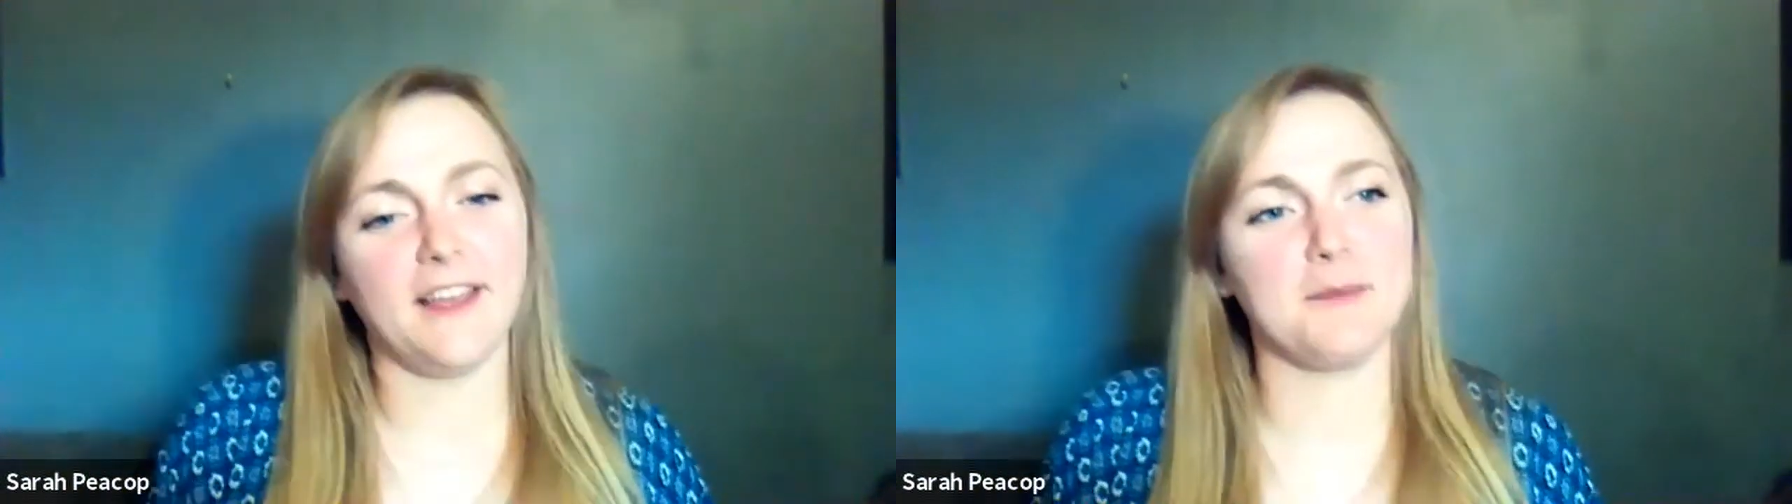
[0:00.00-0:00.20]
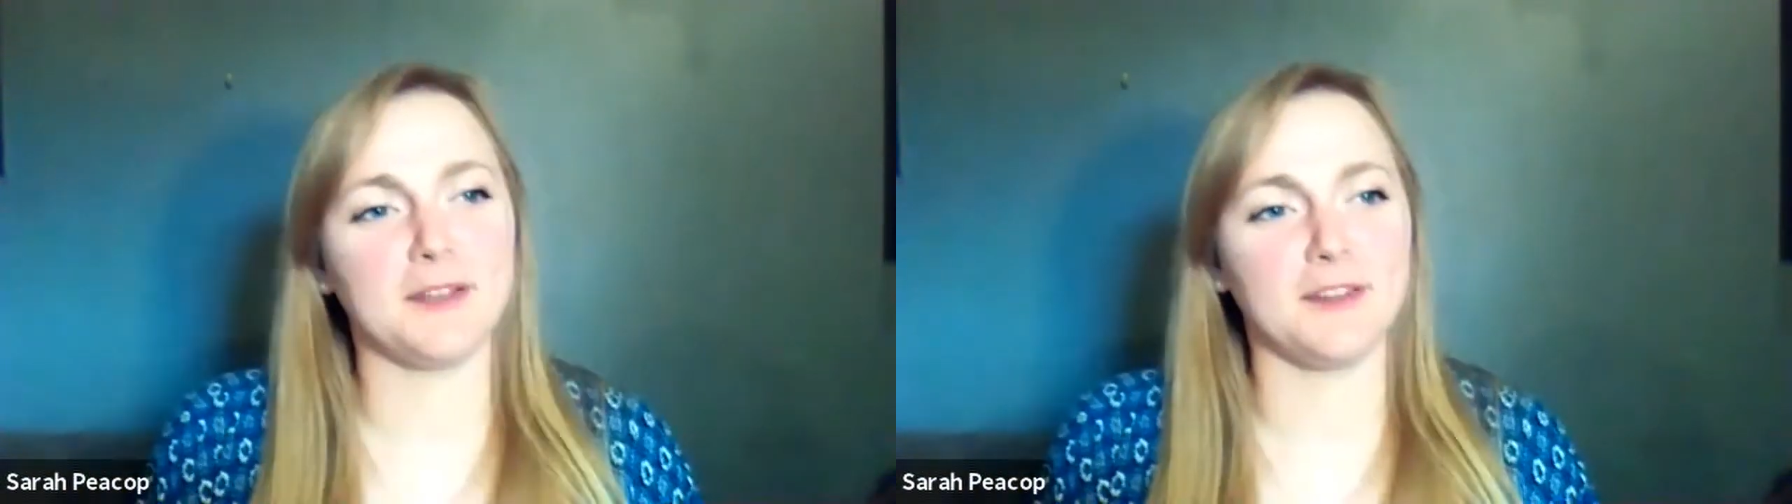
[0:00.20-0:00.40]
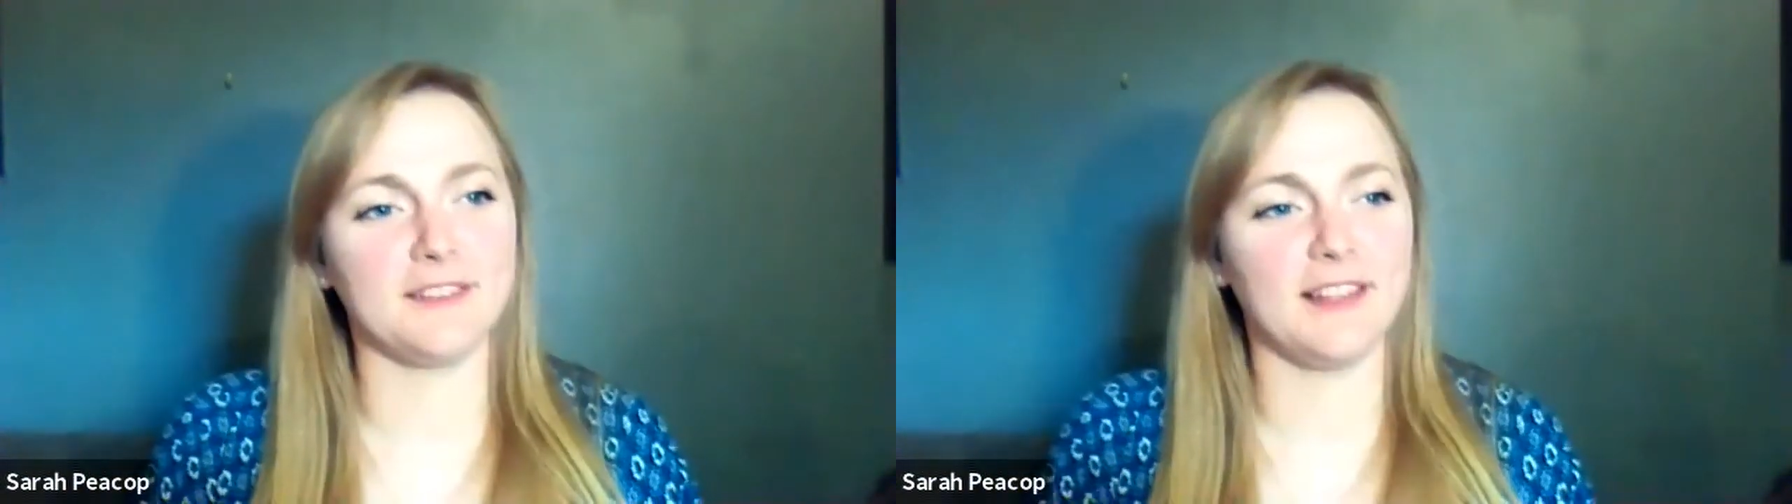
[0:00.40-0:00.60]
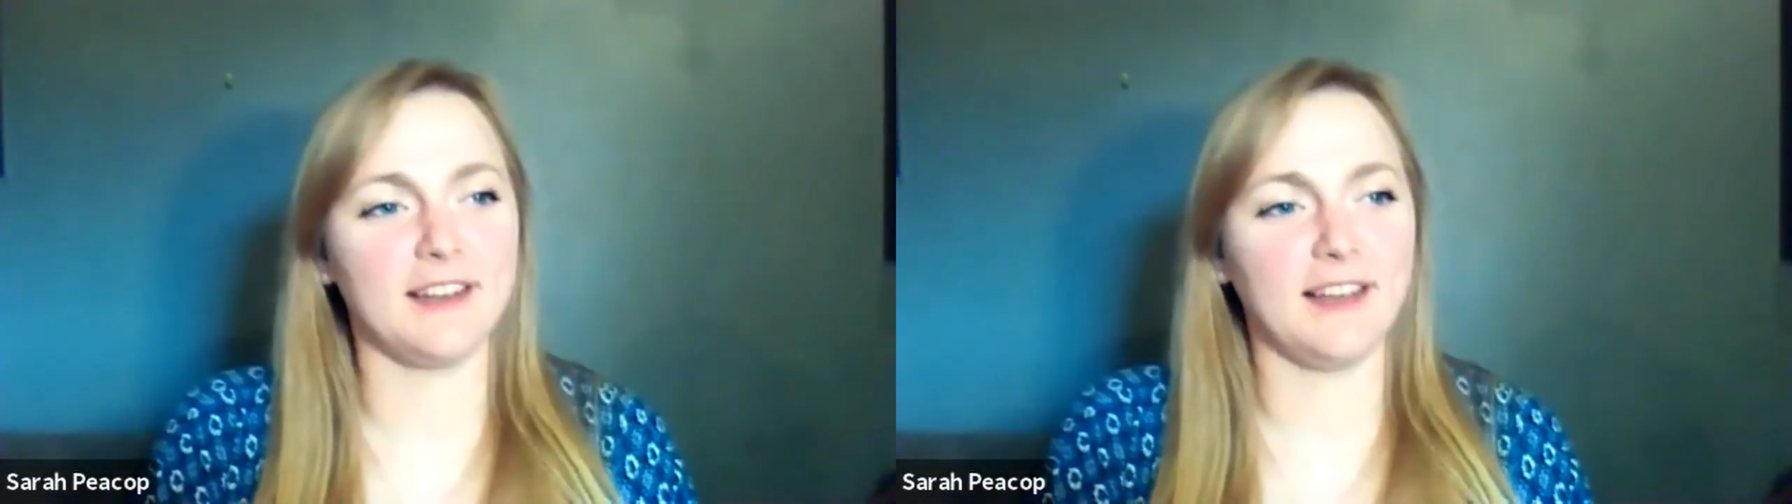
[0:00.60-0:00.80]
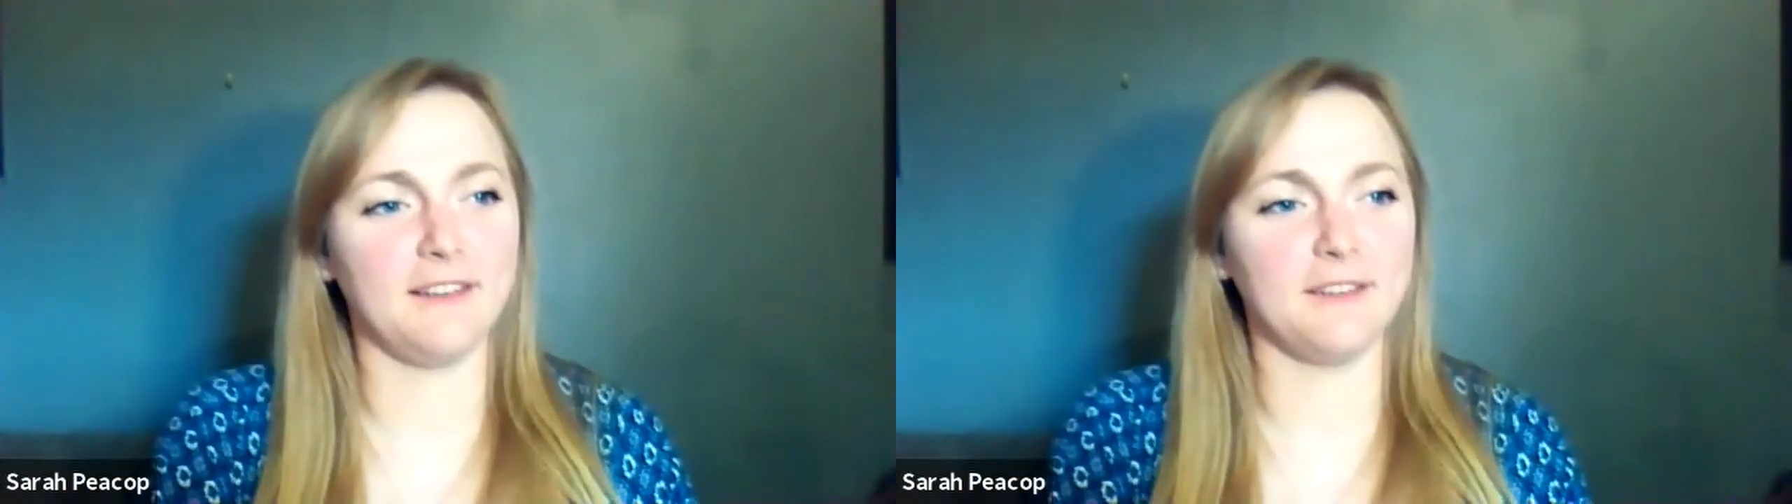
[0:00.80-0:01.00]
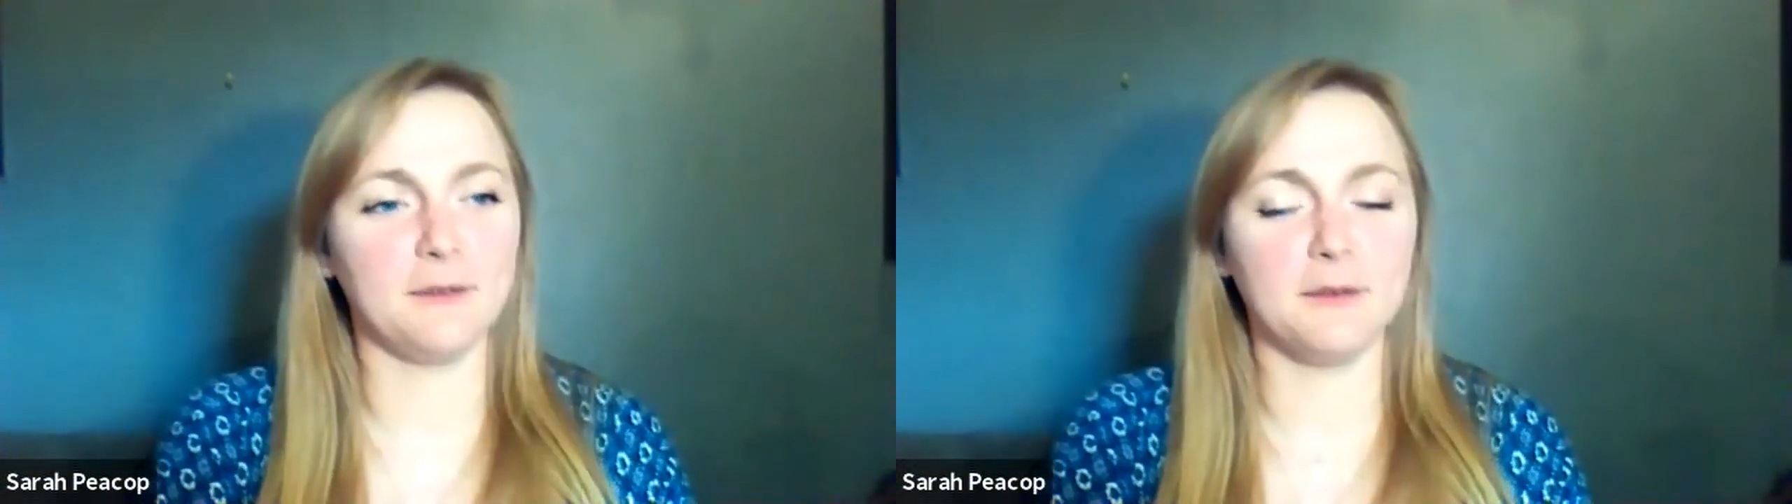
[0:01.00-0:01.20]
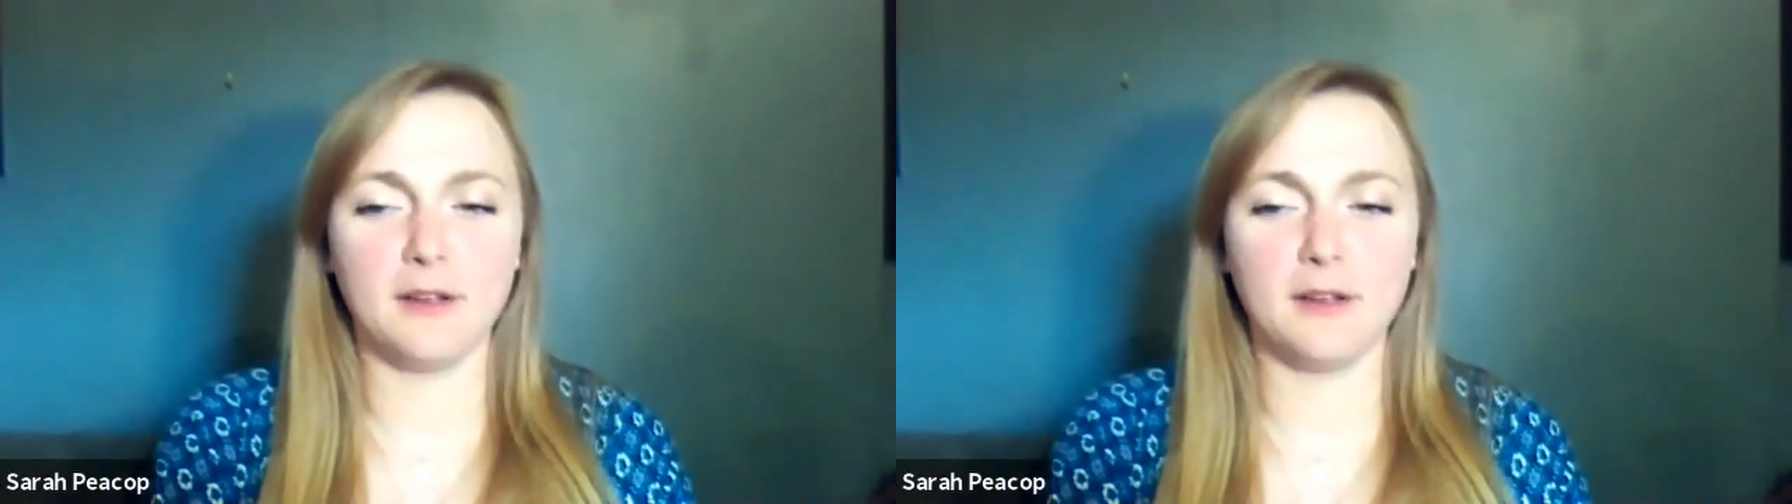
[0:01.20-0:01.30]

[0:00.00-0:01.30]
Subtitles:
because they're now